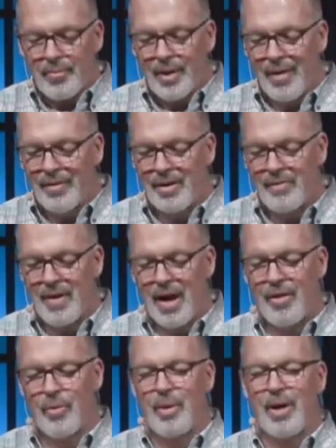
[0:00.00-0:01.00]
Heavenly
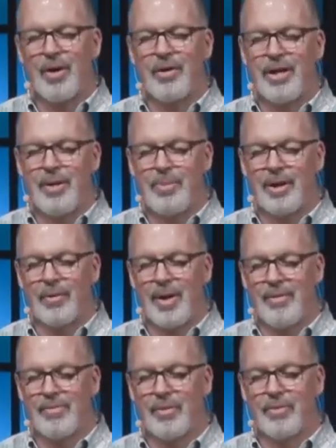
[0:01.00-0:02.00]
Father, we are deeply
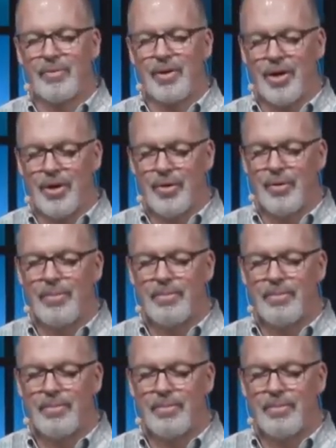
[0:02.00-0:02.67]
grateful for you,